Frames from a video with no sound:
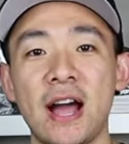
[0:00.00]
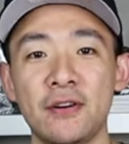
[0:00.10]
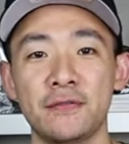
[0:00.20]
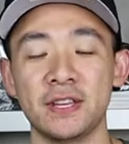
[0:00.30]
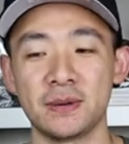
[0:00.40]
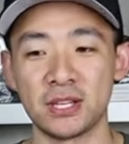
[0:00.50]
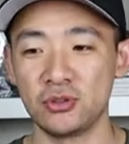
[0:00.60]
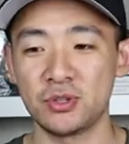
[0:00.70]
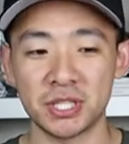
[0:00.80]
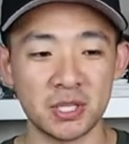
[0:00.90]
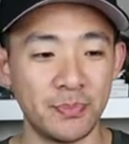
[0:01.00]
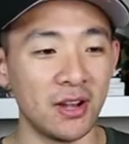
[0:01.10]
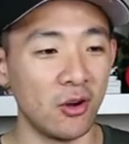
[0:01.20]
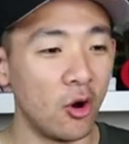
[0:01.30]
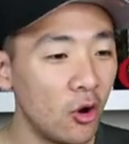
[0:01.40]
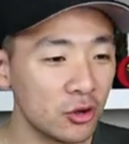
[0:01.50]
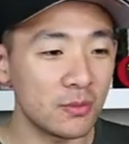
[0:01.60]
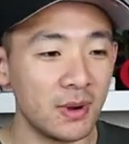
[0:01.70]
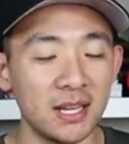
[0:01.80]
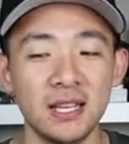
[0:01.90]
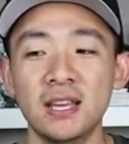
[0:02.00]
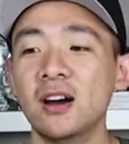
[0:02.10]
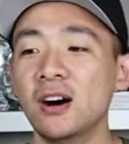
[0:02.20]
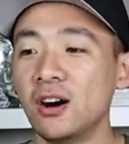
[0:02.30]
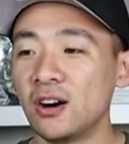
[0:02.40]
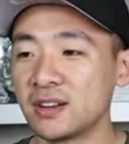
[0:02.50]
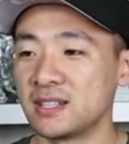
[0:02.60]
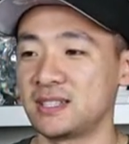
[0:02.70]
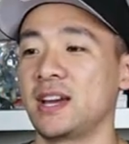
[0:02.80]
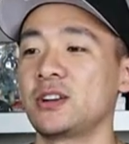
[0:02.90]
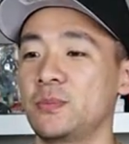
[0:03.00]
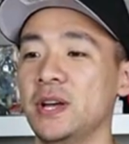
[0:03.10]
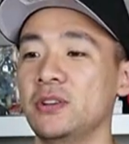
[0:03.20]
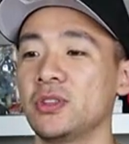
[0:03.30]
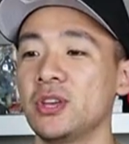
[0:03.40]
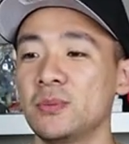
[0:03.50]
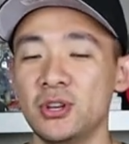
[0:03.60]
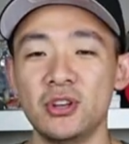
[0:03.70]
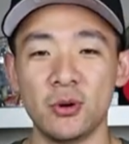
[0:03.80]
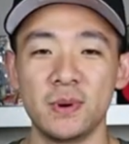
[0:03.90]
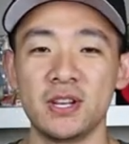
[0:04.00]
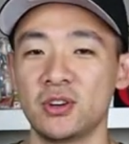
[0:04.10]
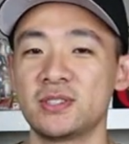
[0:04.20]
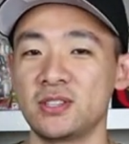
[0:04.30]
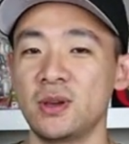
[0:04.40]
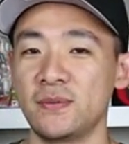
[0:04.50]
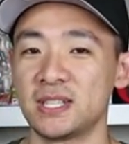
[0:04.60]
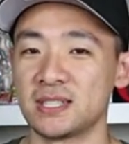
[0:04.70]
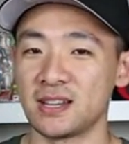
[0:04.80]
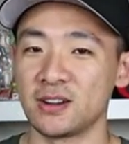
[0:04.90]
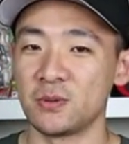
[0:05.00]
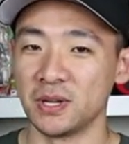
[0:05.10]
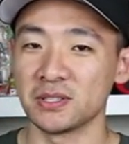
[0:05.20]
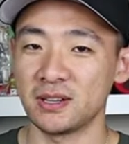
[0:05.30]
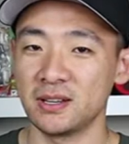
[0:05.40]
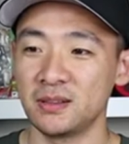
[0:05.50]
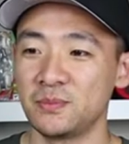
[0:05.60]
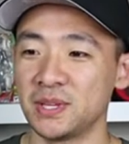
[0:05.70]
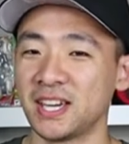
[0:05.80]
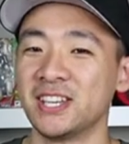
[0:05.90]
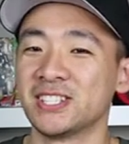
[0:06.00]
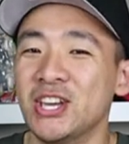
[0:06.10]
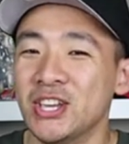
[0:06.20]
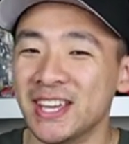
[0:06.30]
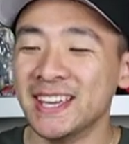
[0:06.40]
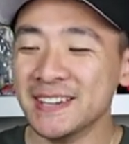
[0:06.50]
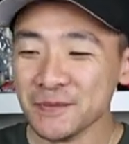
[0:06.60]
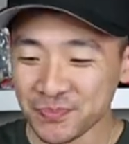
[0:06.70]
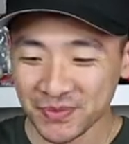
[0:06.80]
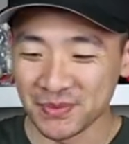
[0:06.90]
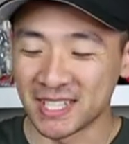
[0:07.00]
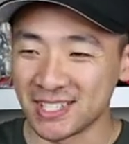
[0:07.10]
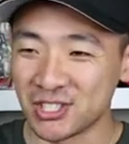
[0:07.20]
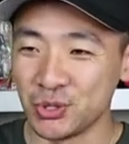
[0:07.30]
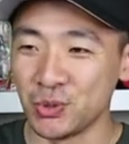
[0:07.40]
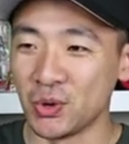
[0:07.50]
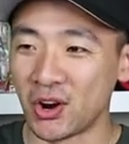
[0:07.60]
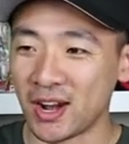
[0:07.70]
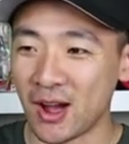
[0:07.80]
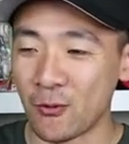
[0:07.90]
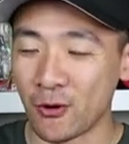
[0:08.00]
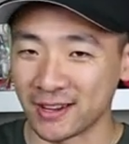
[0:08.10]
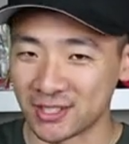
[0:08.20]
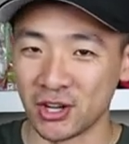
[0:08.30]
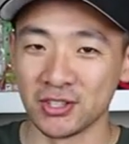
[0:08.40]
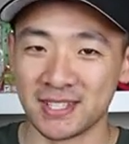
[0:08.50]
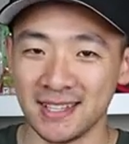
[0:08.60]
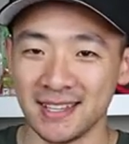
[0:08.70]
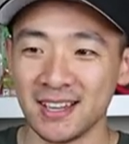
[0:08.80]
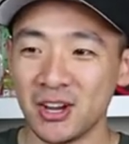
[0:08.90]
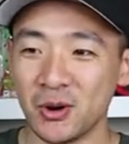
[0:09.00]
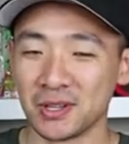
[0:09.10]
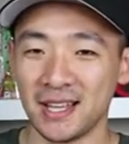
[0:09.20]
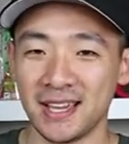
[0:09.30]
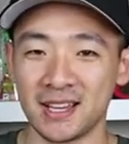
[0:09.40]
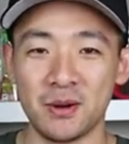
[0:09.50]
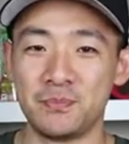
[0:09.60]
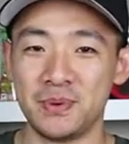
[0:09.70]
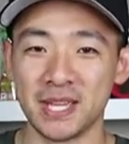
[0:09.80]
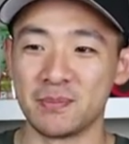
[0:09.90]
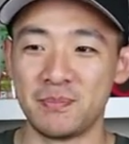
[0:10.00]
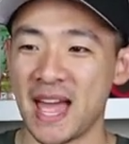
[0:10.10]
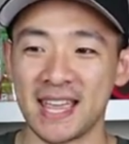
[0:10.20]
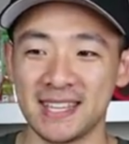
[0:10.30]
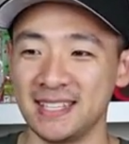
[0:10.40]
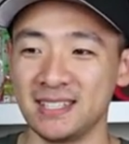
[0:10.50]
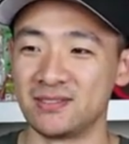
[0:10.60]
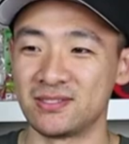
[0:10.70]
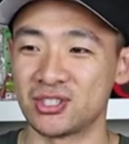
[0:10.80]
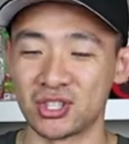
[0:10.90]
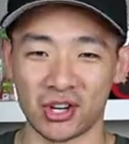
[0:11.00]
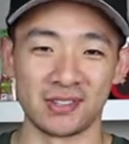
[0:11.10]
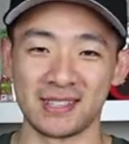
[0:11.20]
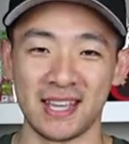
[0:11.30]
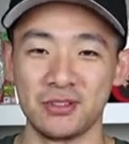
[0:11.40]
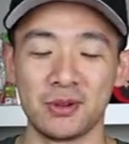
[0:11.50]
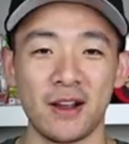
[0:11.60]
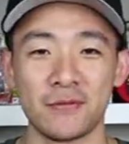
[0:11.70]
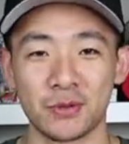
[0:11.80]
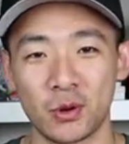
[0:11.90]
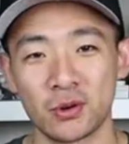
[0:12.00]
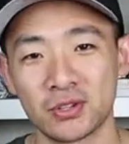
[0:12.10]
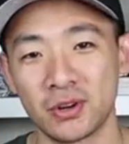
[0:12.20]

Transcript: outfit because you just spent all your money on a designer belt, but nobody knows that you have a designer belt on because you, because you are now wearing a tall tee or like a big baggy shirt that you got from the corner